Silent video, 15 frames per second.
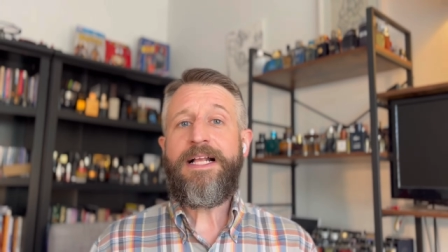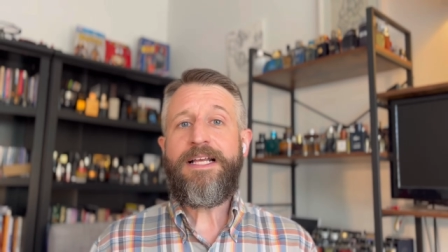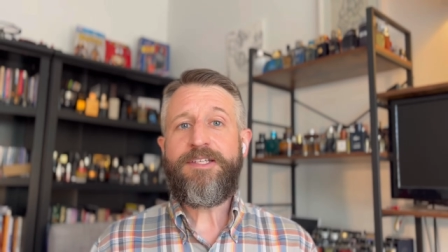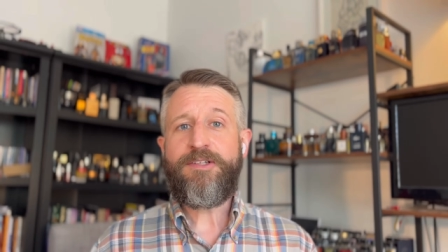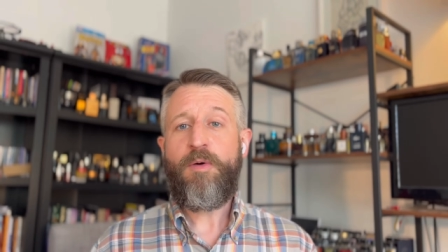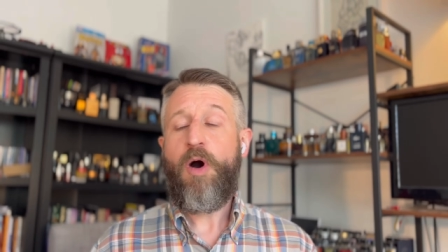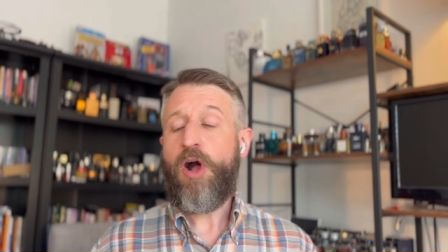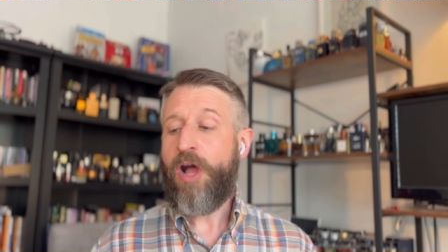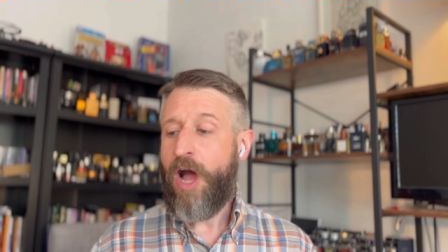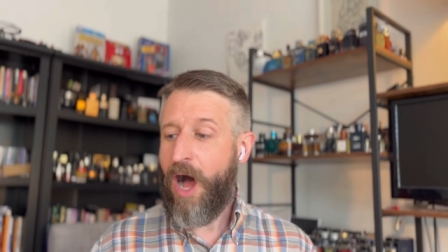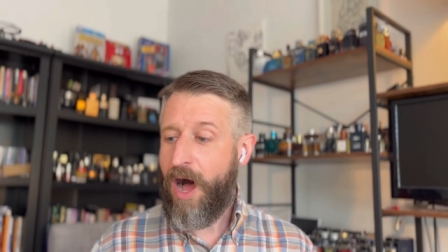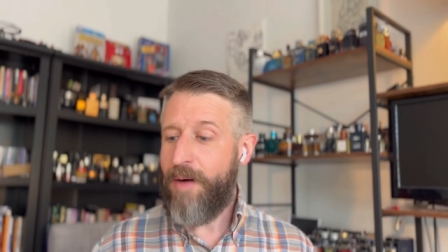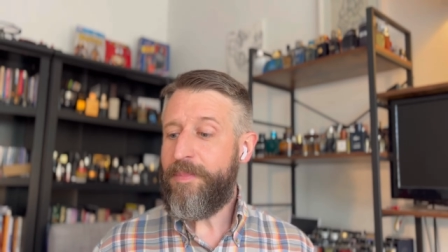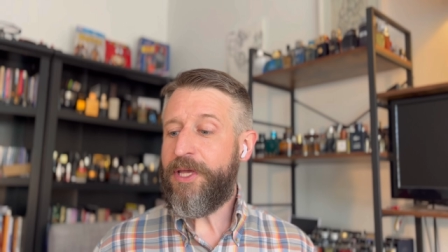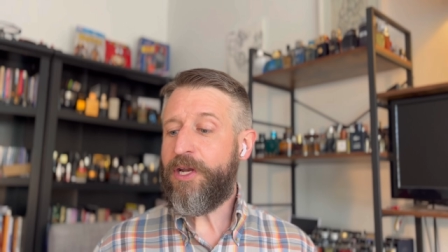So I'll
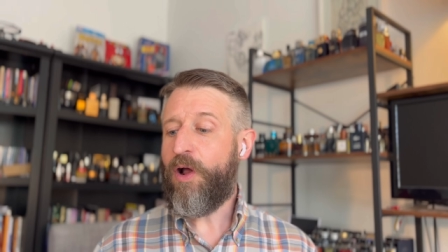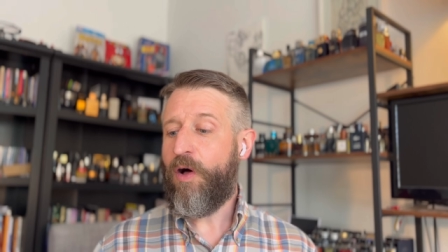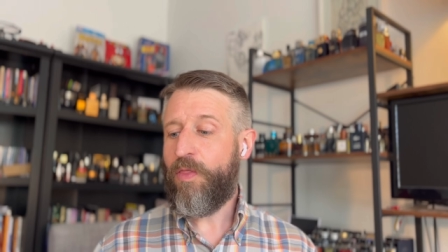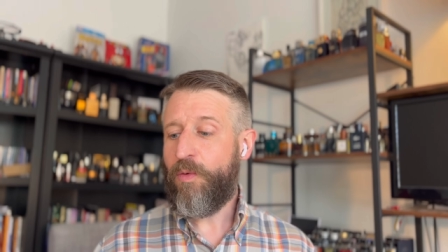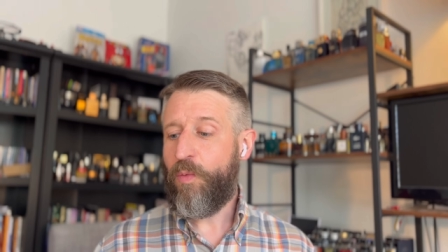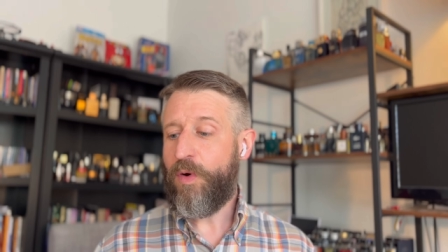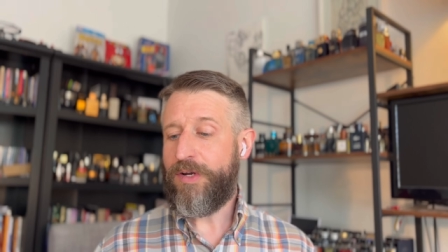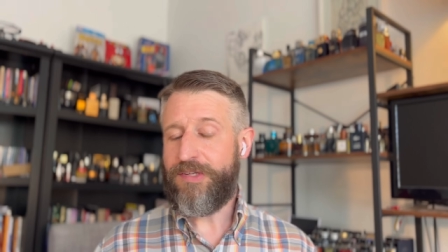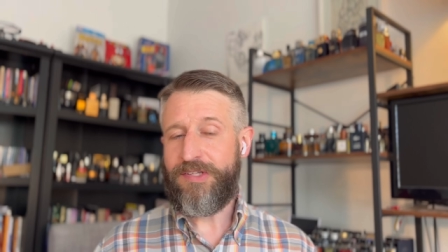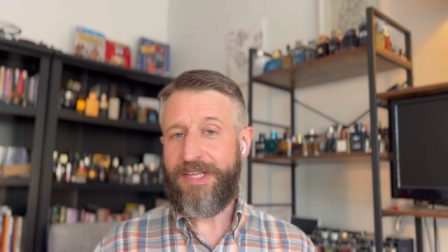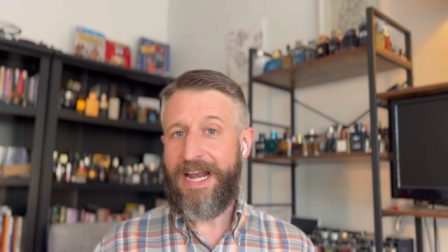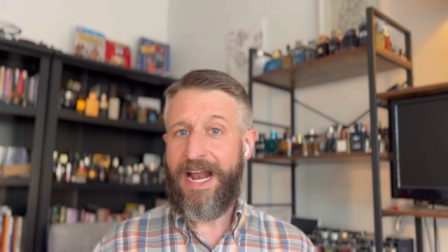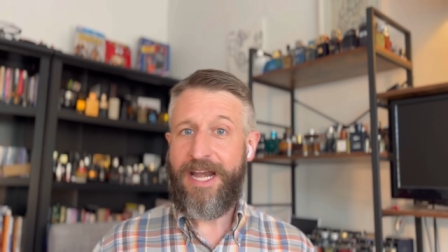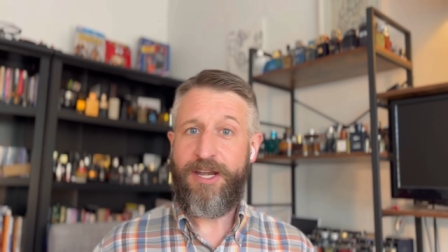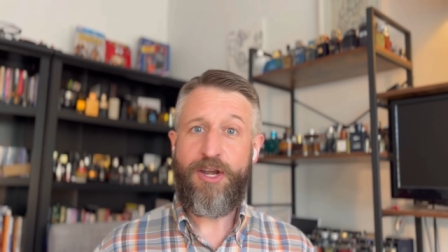comment on the ones
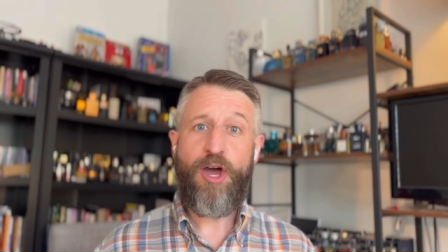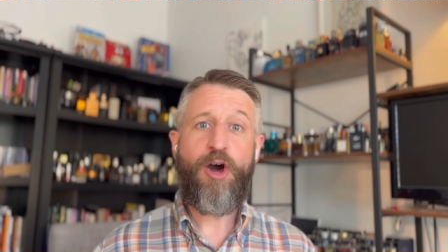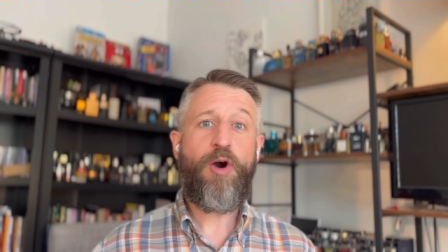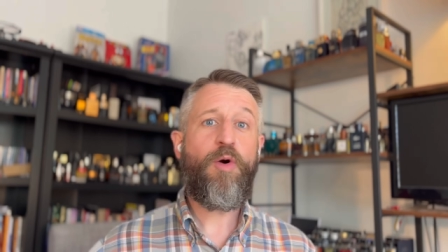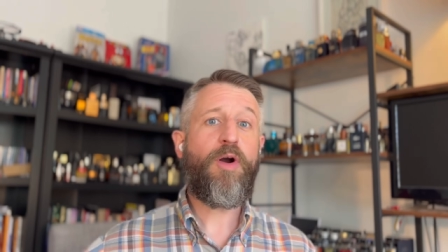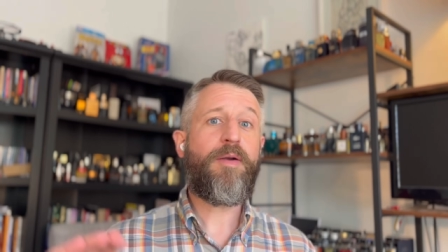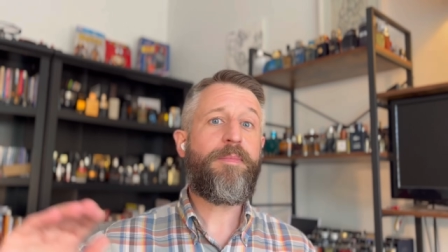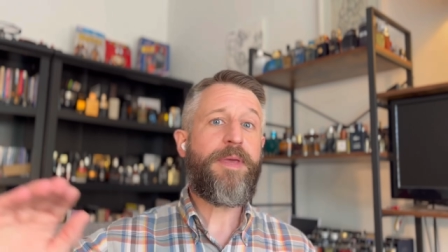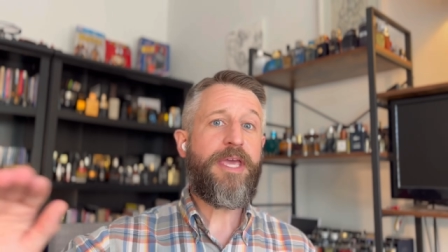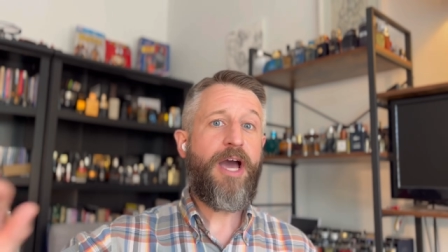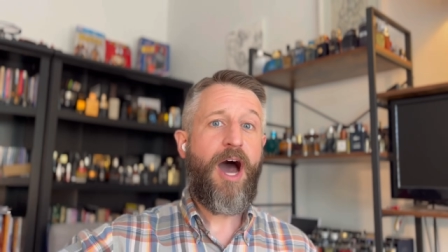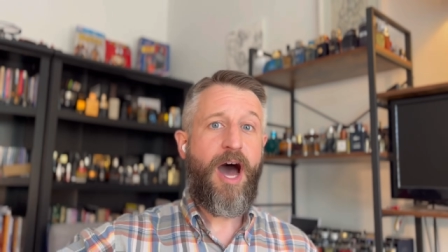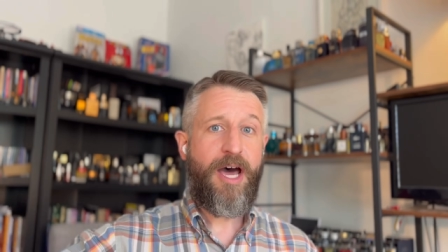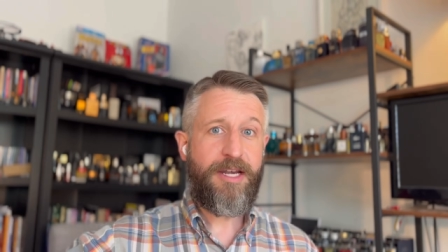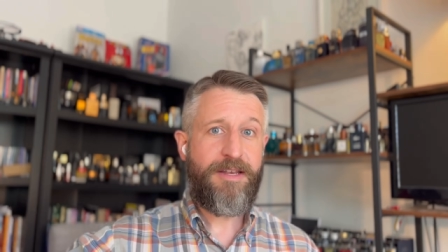that I know are
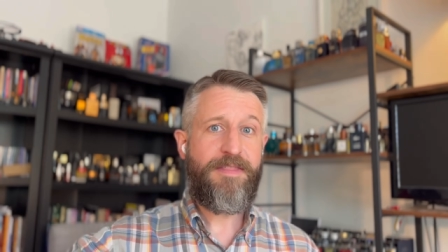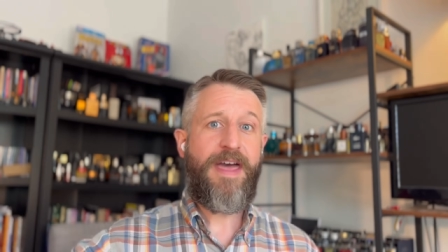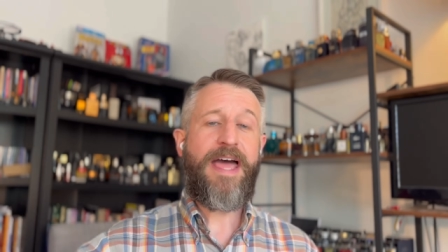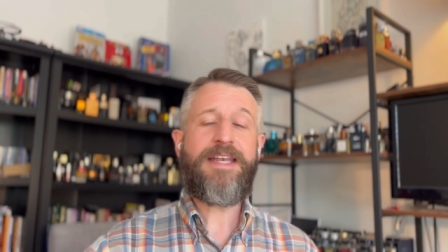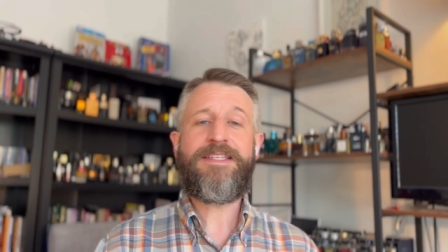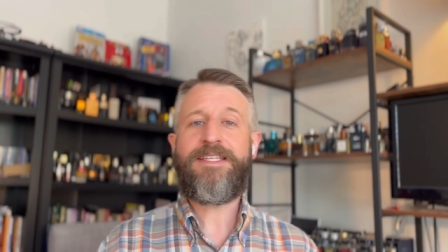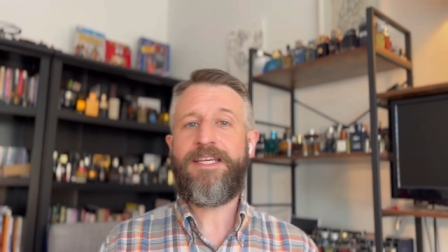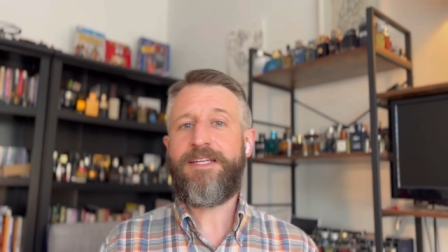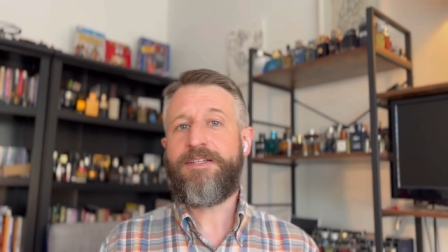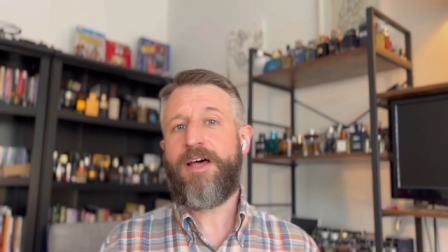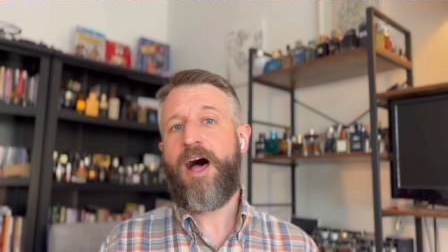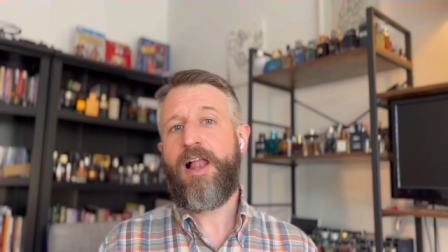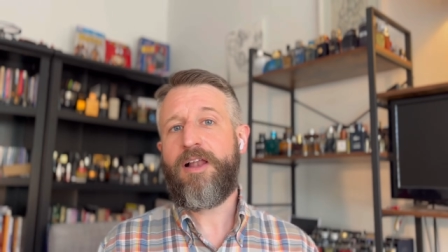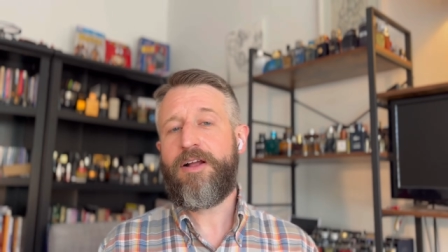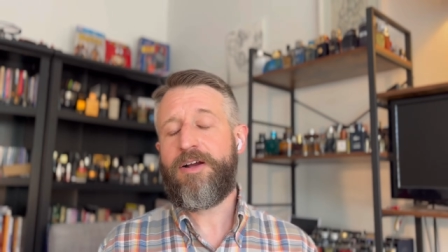beyond that $10,
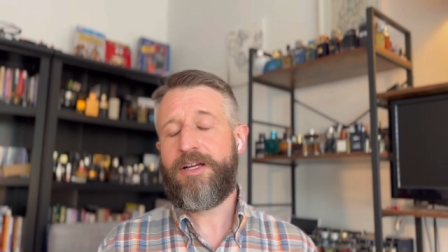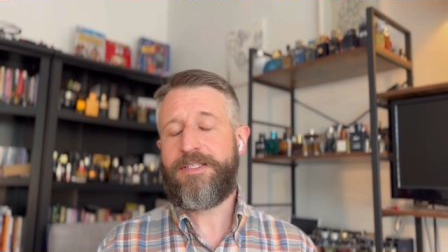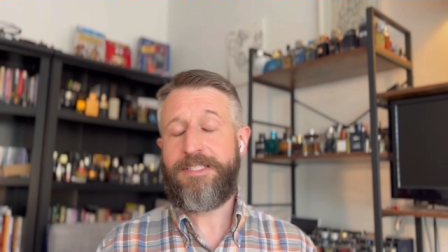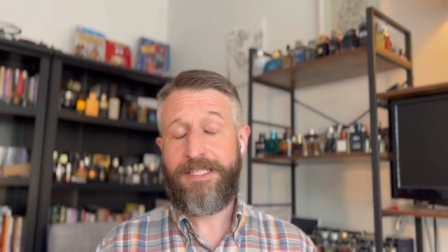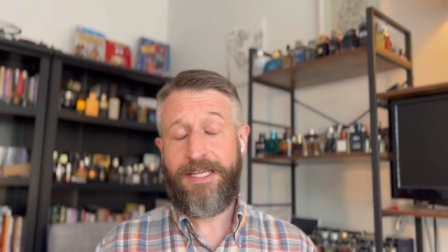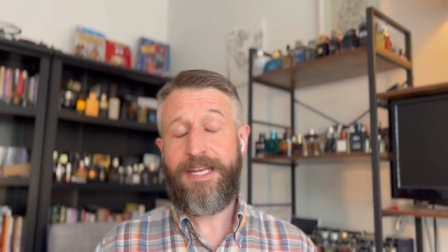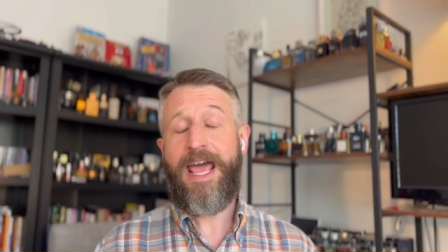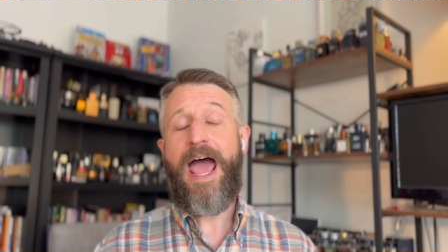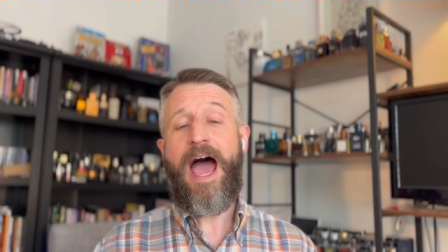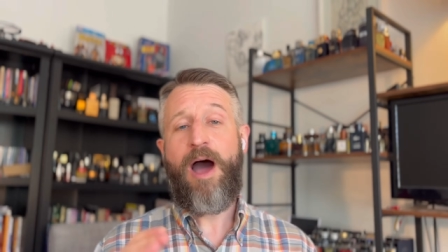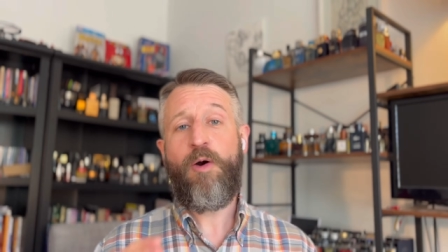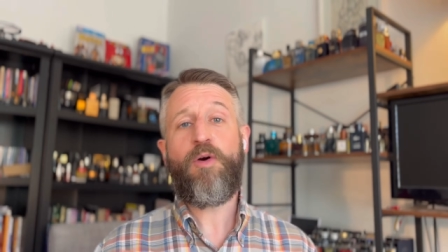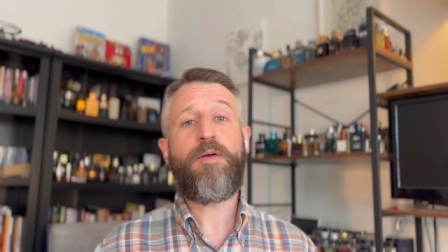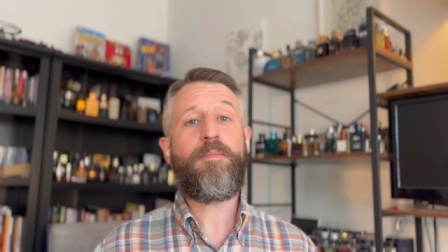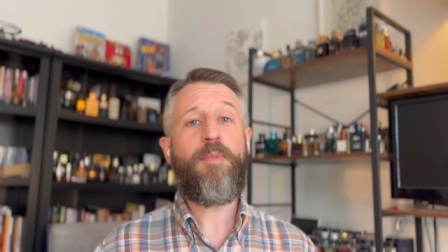uh, 10
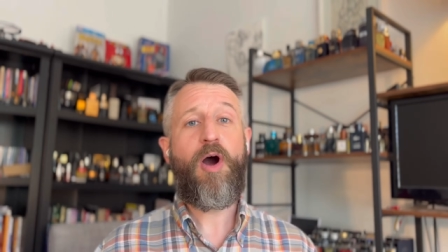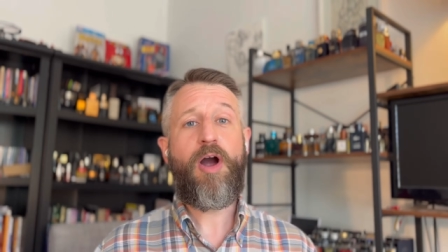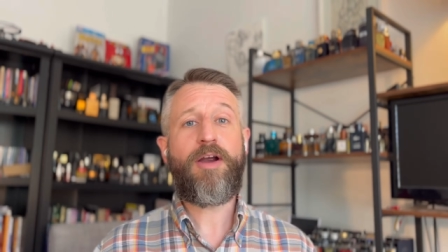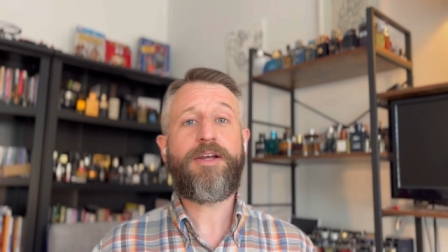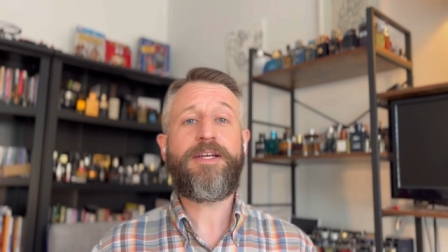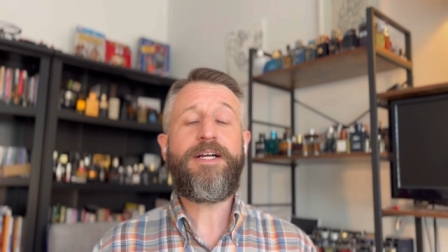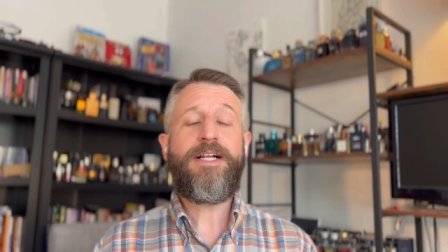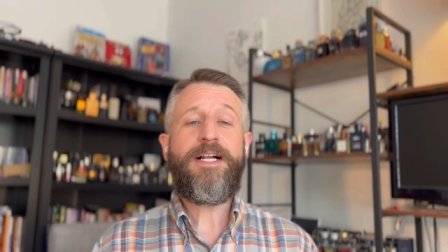hour mark,